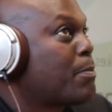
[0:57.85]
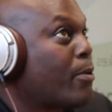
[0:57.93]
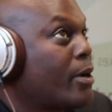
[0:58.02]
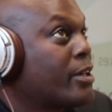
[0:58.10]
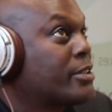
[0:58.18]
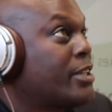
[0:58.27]
the
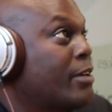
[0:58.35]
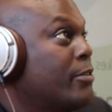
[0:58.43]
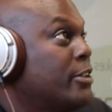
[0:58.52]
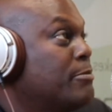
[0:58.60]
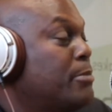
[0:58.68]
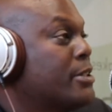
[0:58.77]
products that
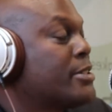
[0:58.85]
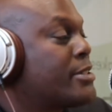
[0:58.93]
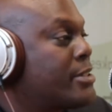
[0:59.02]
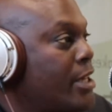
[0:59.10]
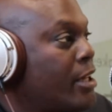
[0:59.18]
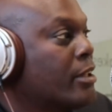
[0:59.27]
we've been
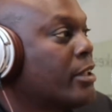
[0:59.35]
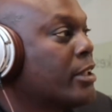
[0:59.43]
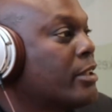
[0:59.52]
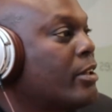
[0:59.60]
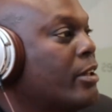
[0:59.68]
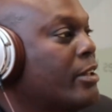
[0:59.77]

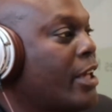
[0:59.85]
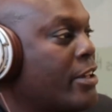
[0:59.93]
selling